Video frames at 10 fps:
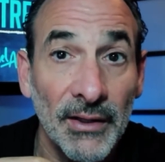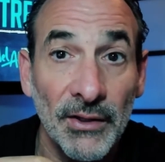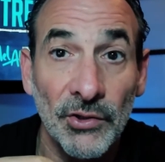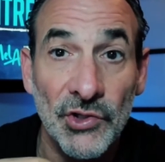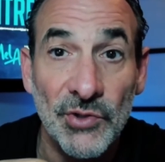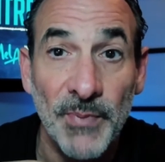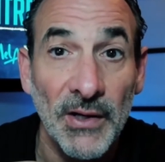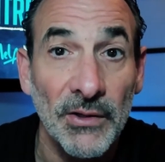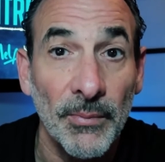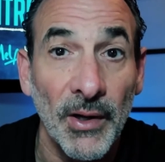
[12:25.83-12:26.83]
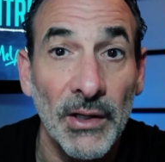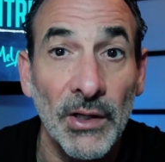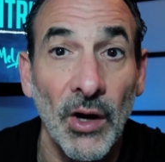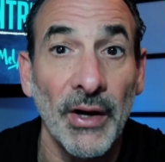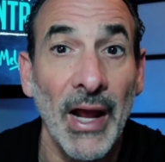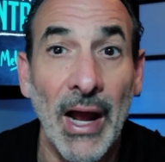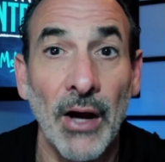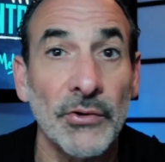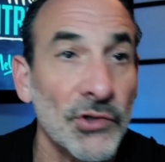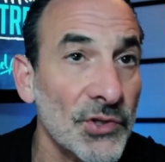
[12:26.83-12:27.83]
you're spending your money on,
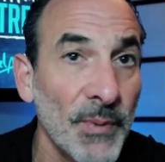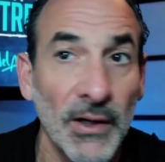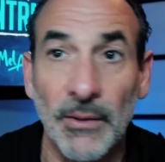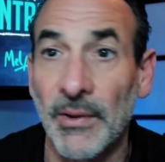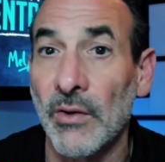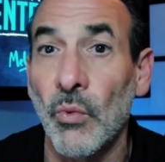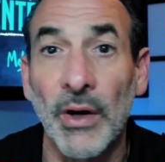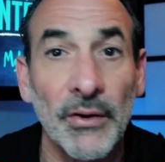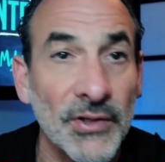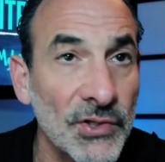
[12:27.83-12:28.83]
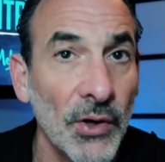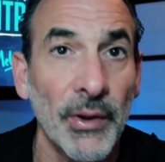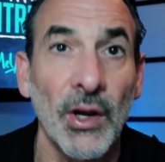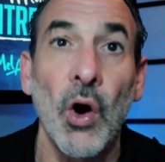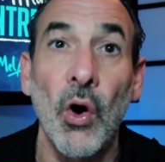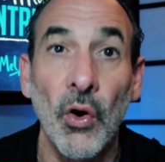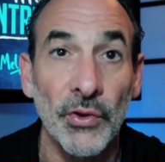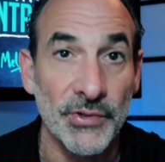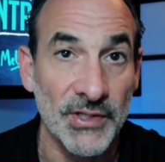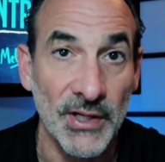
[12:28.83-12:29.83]
how you're spending your money, where it's going. All
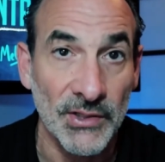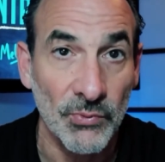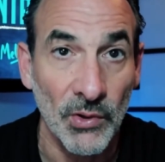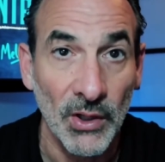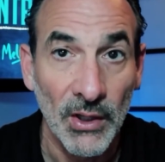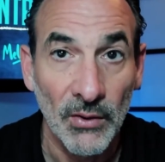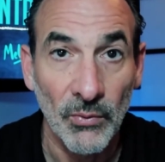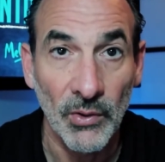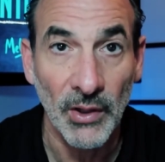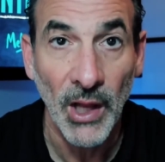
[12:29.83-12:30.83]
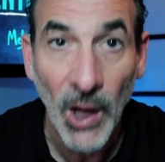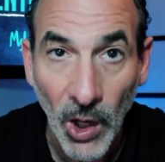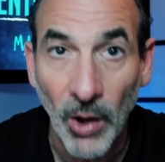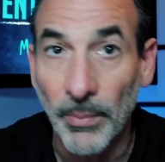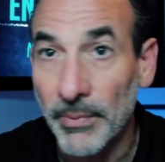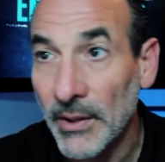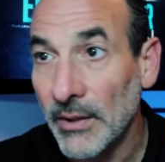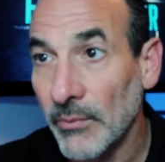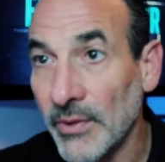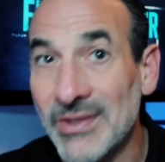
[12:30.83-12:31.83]
those things will help
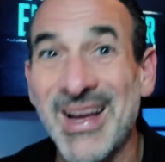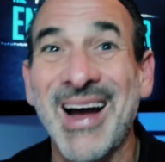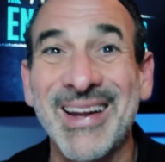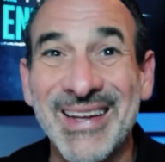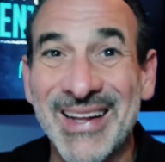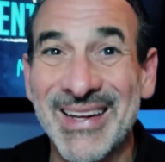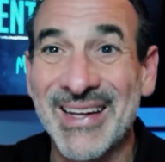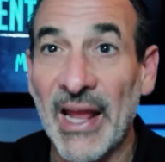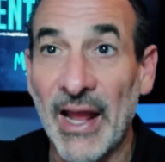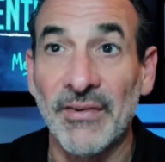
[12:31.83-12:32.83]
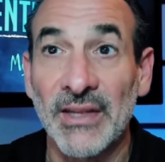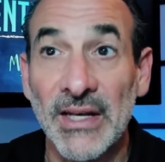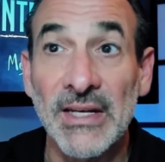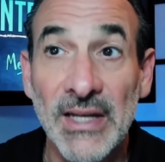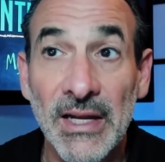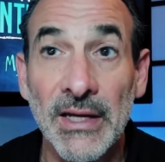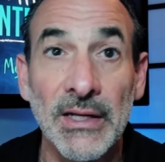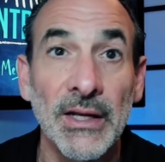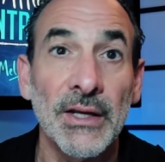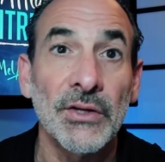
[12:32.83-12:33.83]
with not having the
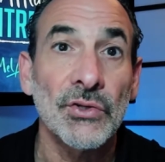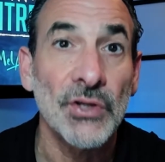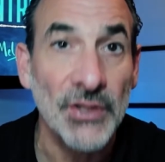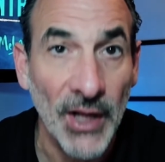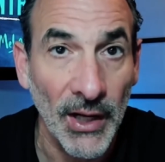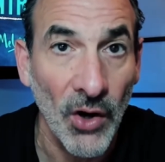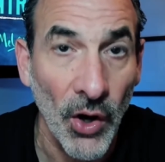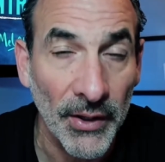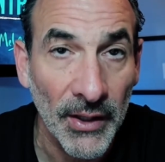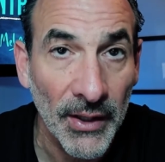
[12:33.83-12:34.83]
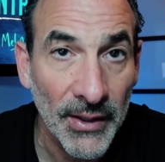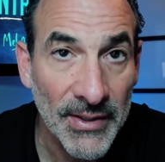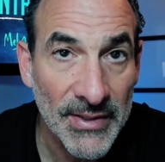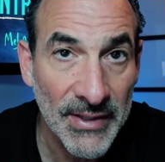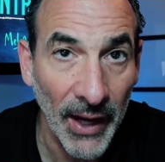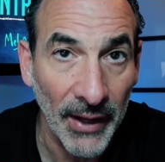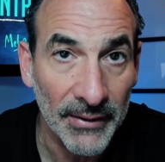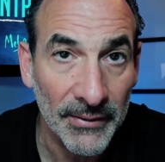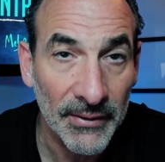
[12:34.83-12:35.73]
need to take on debt.